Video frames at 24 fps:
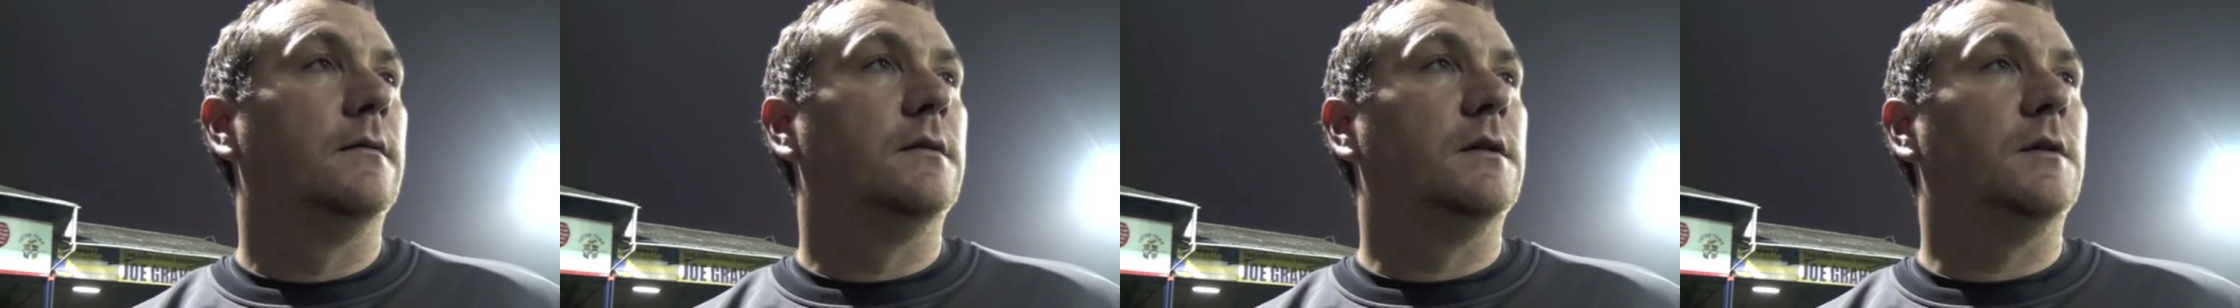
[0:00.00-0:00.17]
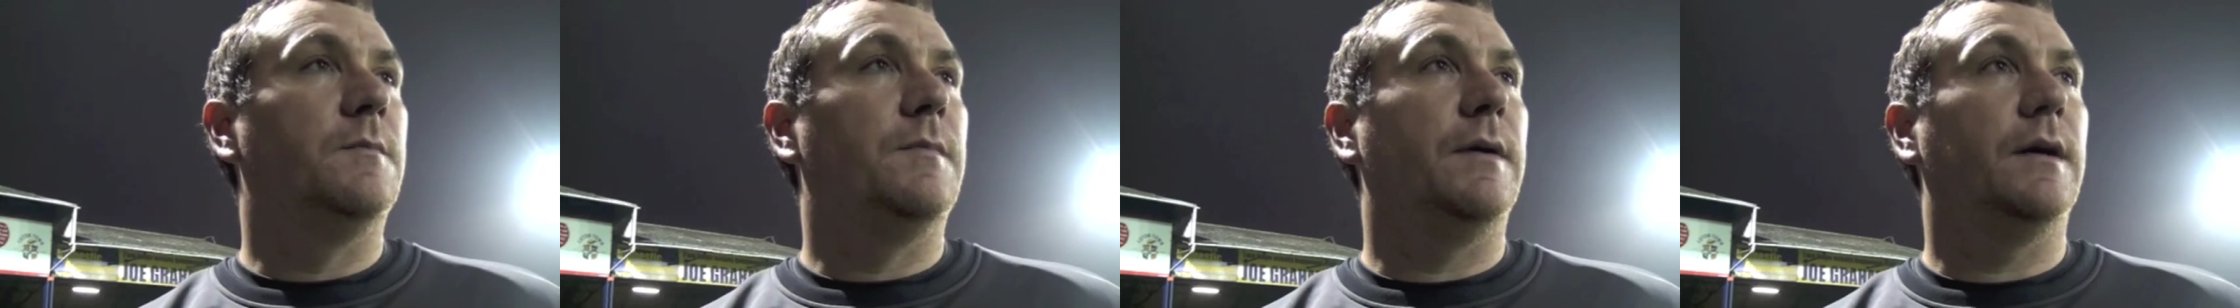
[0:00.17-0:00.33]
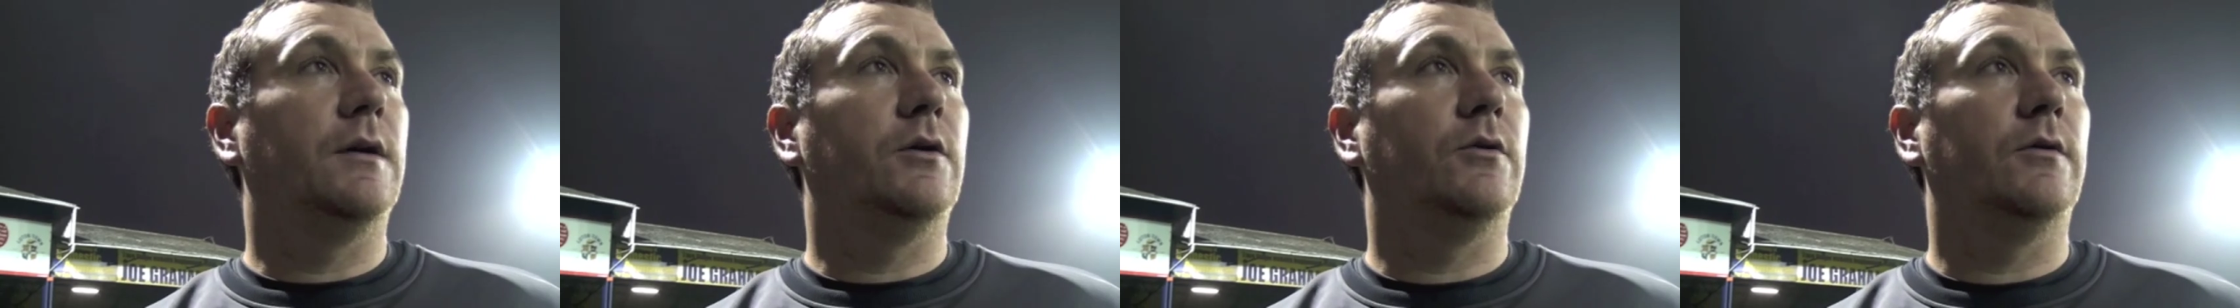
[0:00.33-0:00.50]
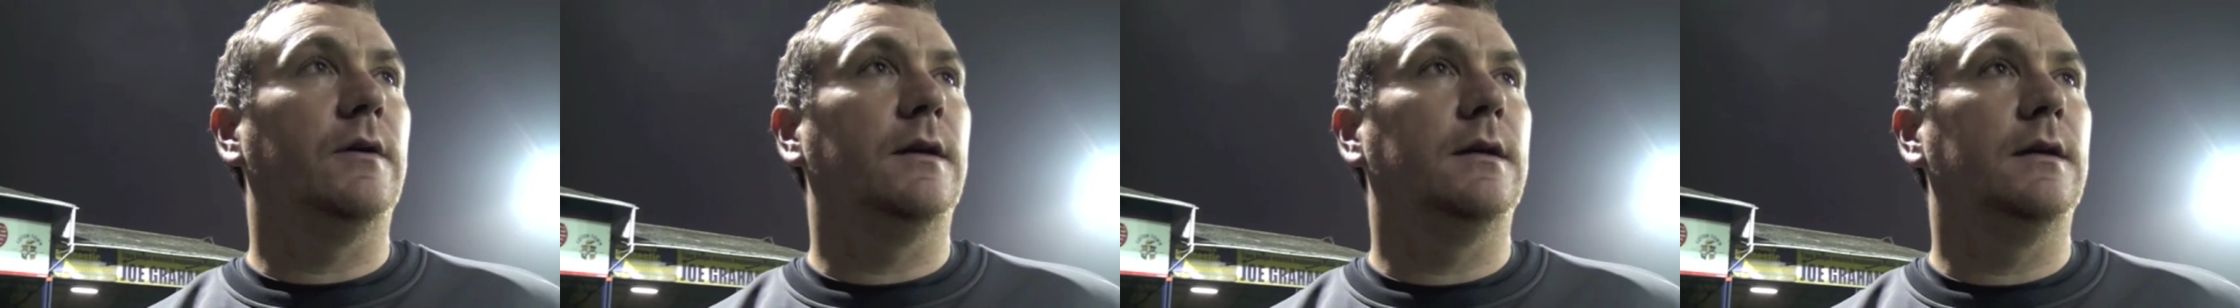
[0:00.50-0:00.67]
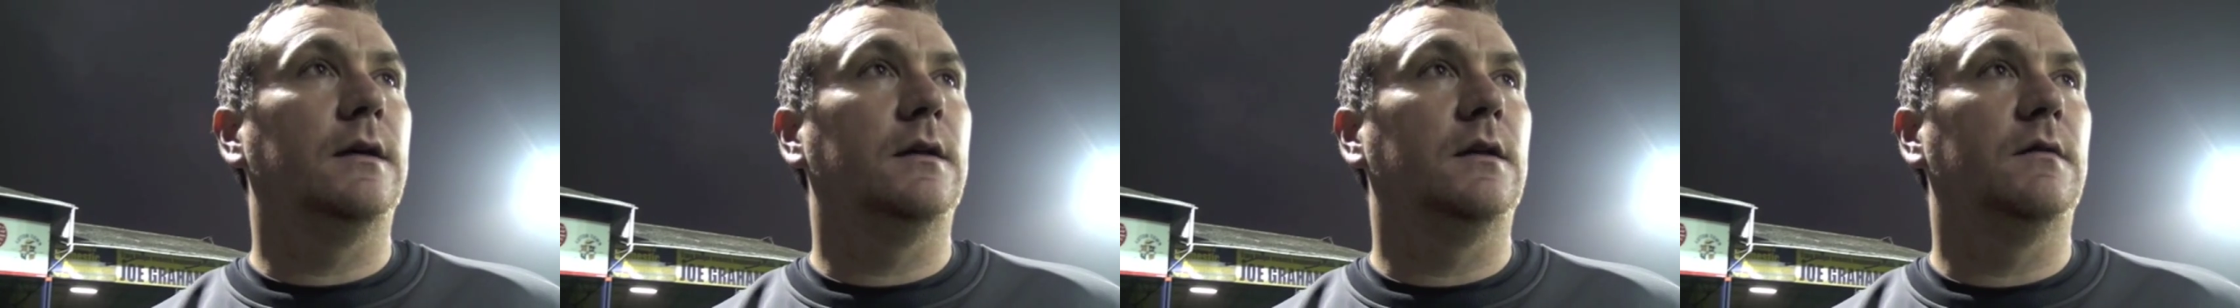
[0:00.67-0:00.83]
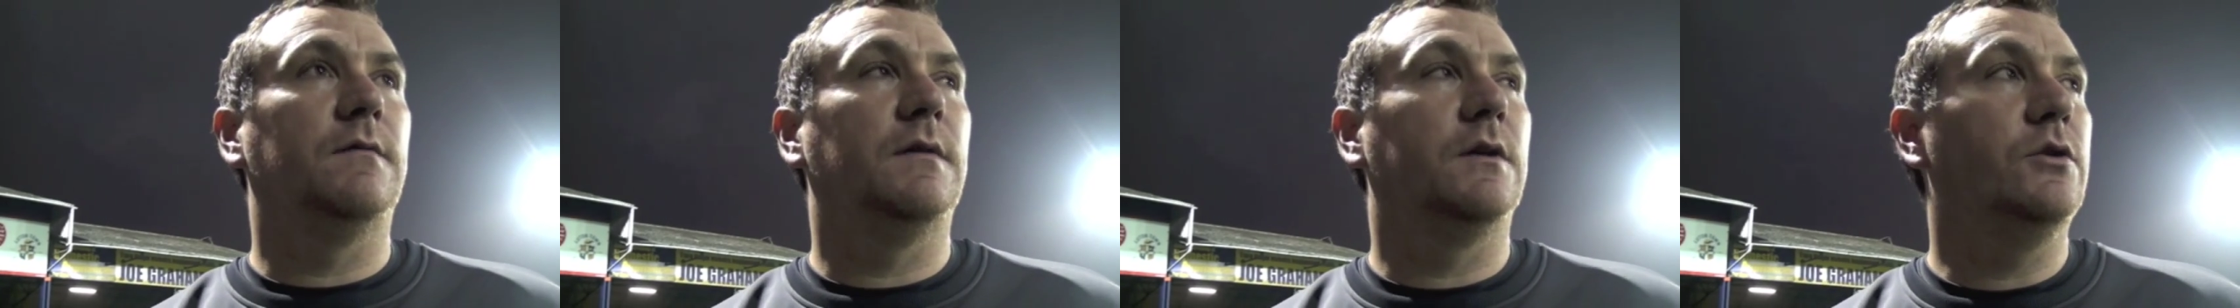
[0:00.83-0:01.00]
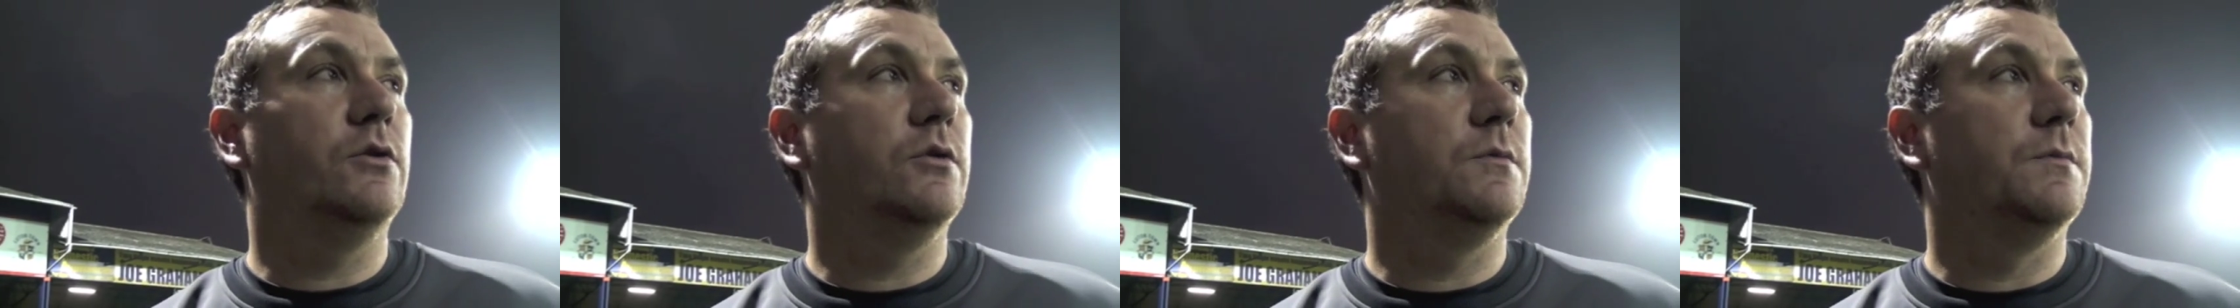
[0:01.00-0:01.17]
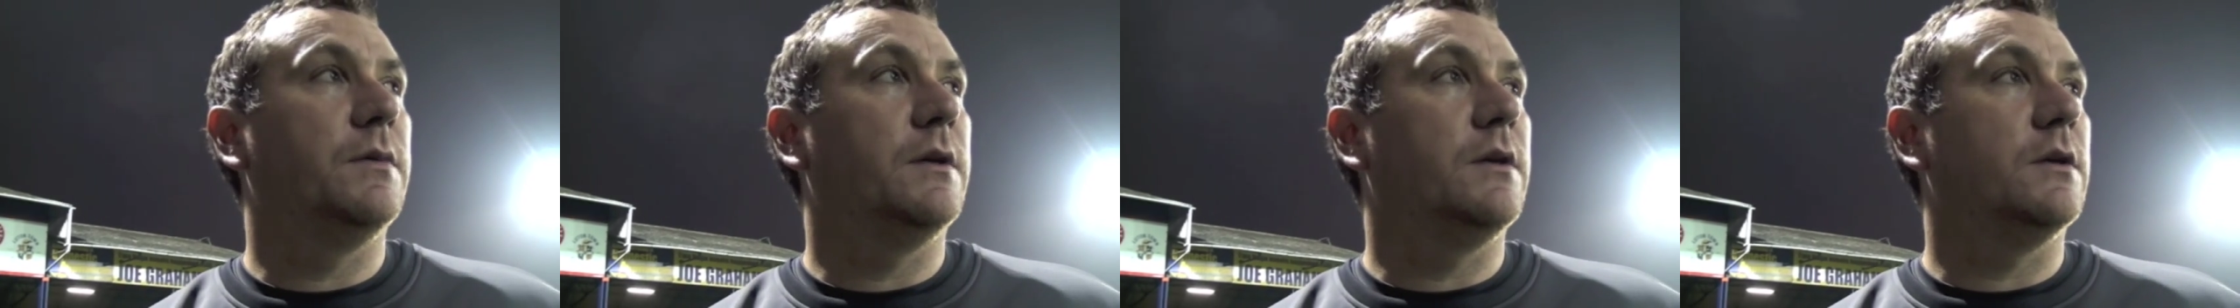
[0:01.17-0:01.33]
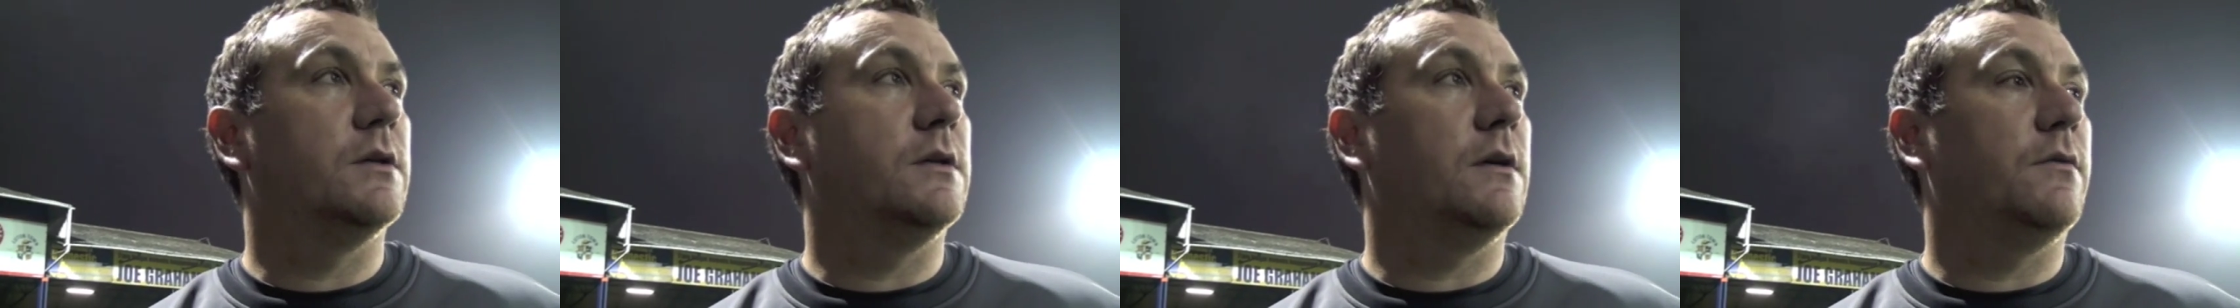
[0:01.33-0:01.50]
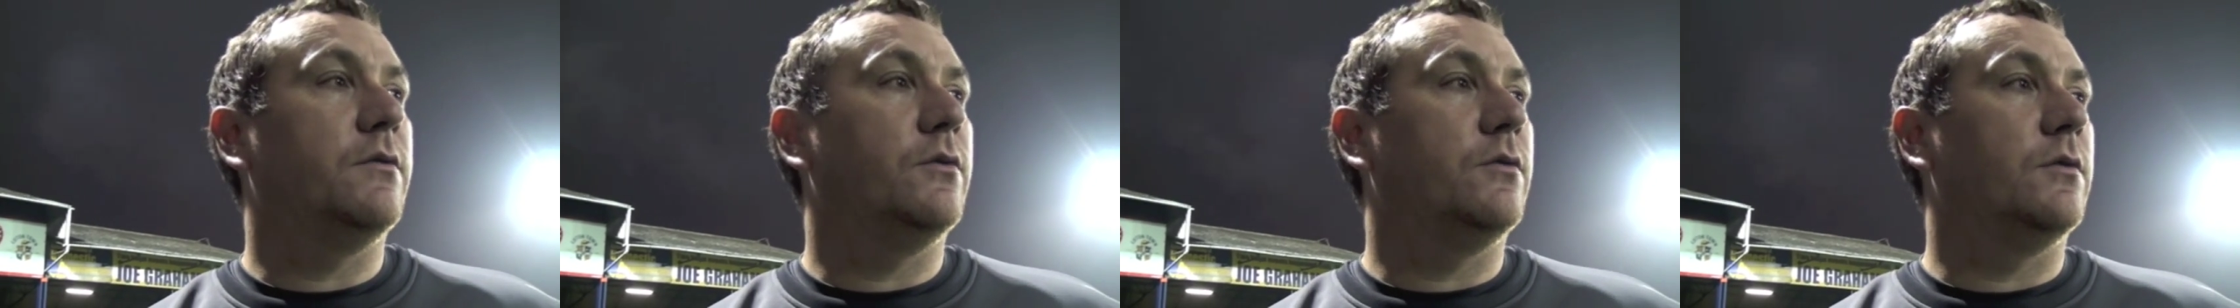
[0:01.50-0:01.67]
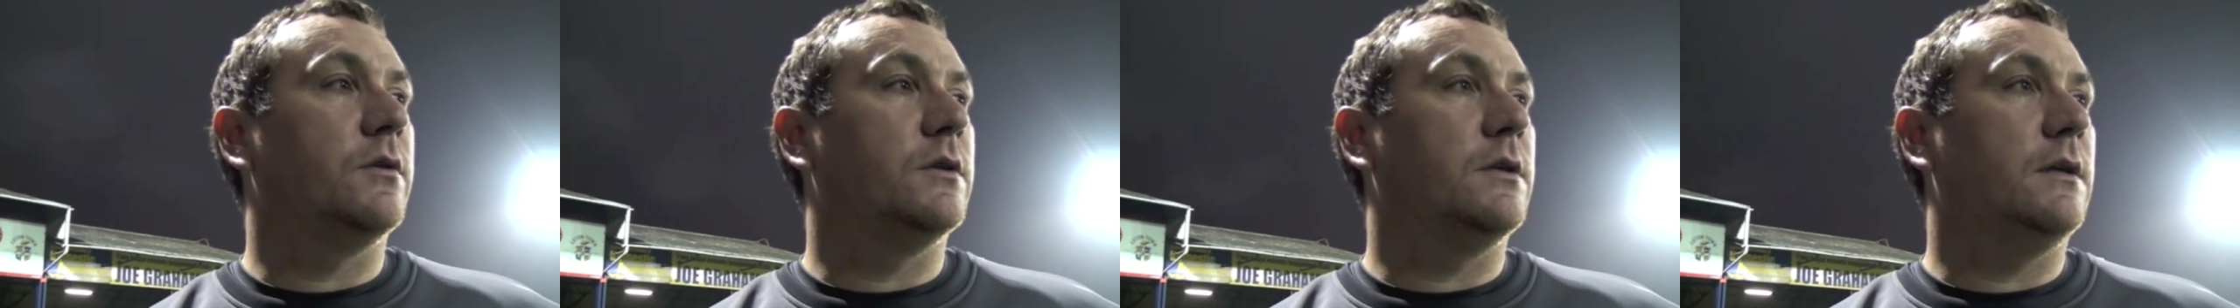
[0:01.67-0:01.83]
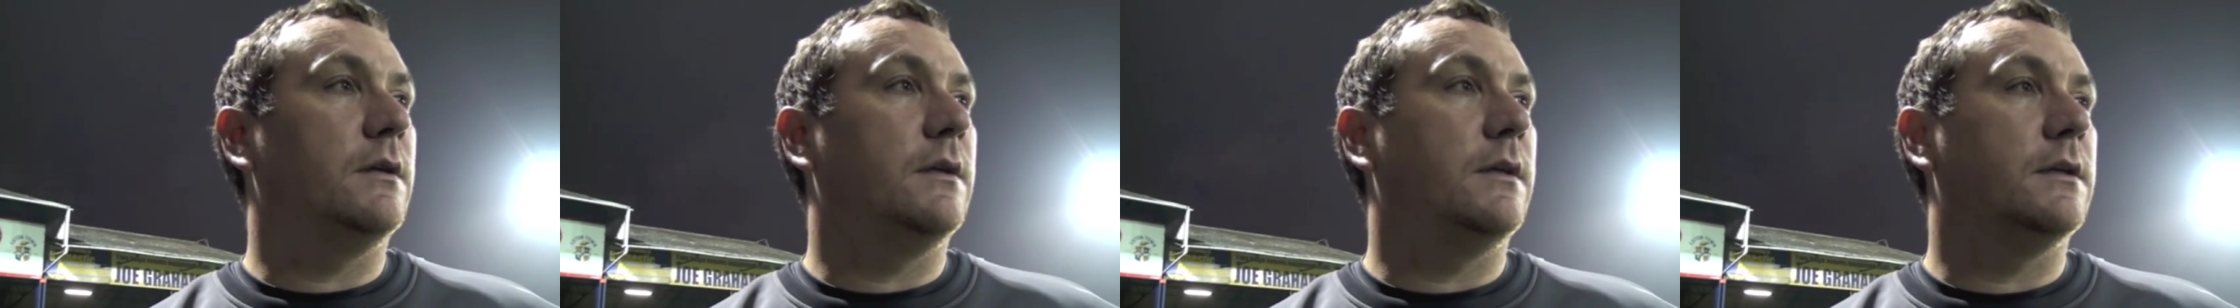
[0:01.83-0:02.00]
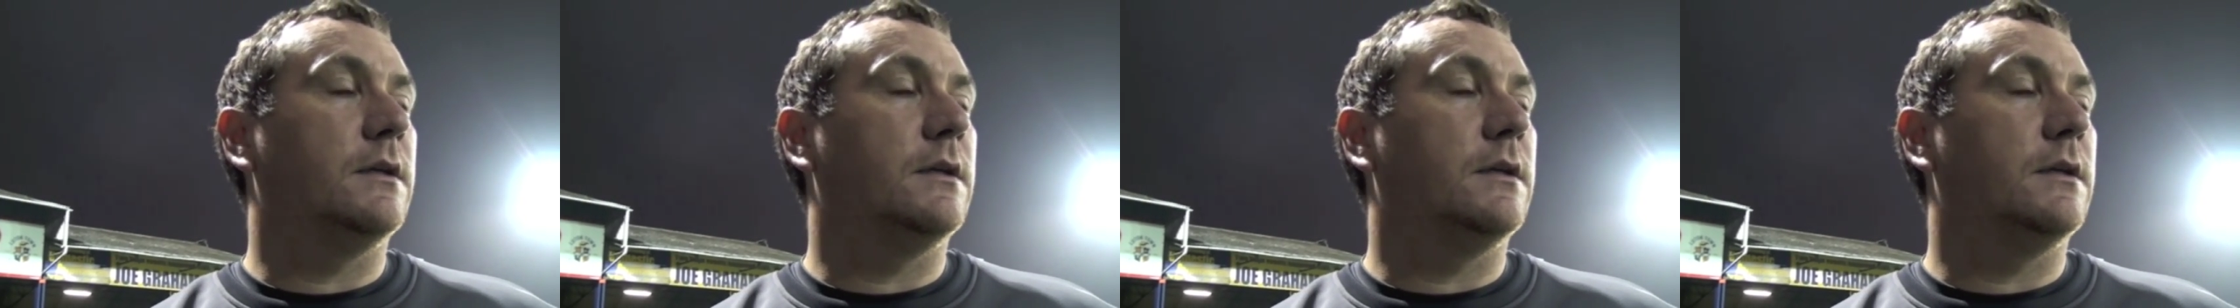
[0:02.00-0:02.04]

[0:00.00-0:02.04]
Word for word: to pick out any individuals because I thought as a,